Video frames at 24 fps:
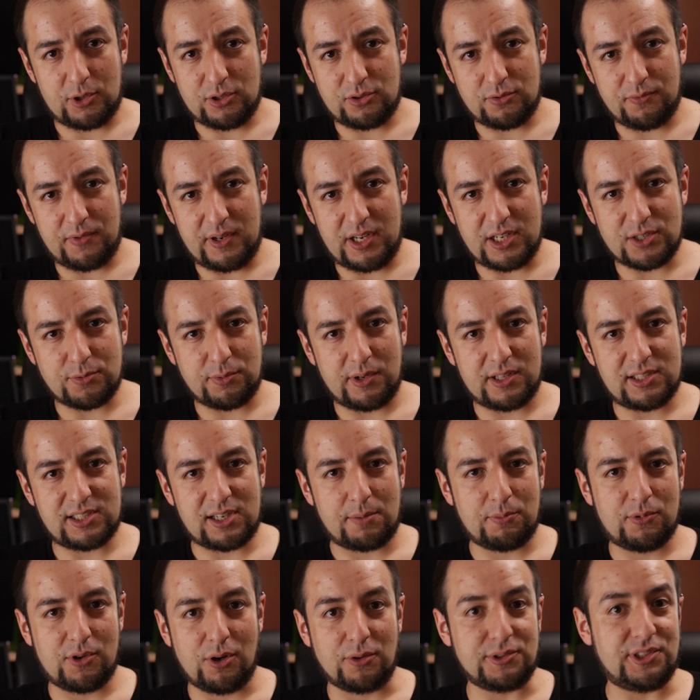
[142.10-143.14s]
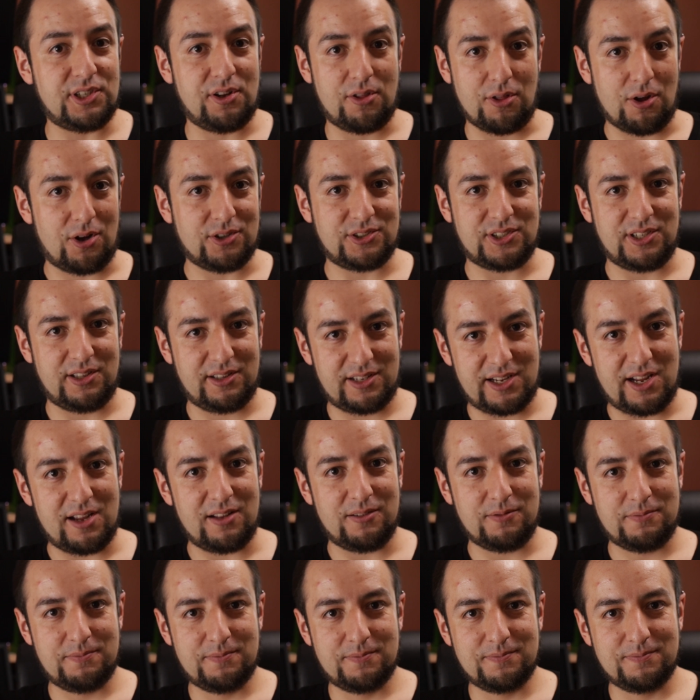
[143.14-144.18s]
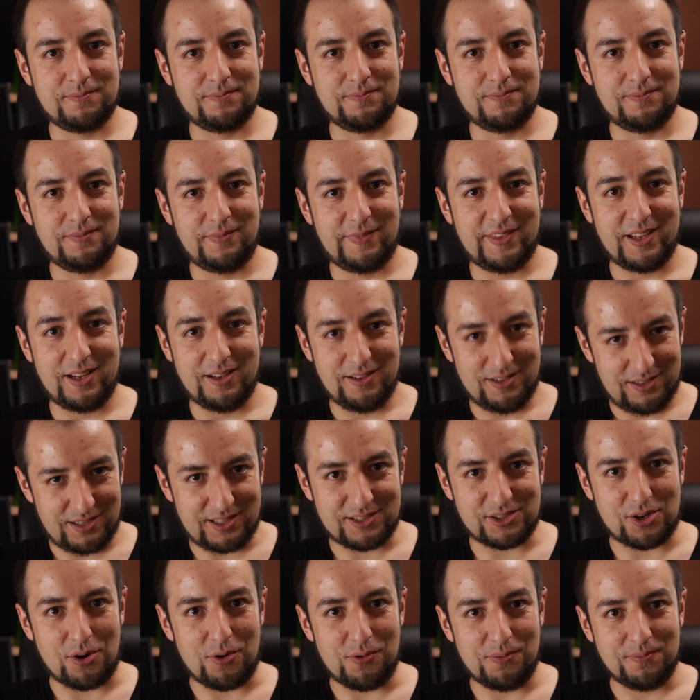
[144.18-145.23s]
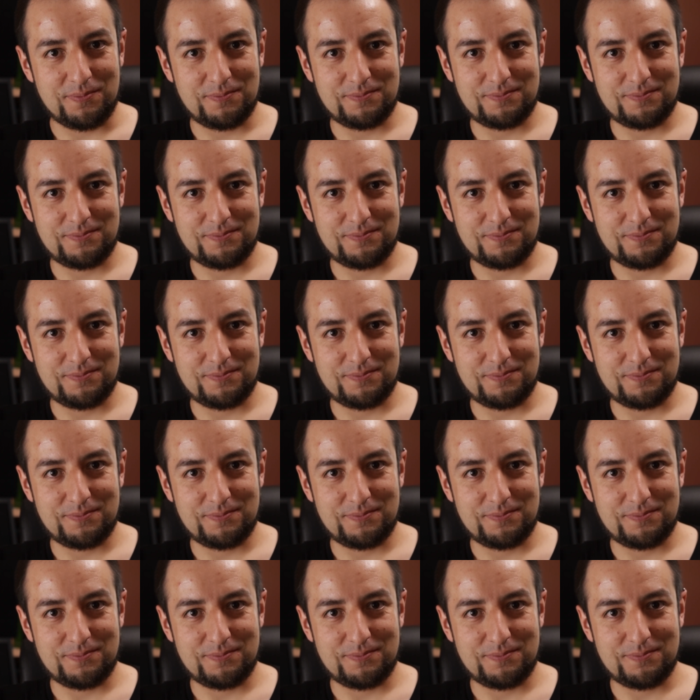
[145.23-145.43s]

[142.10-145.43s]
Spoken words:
going to finish with some closing thoughts at the end. Let's go.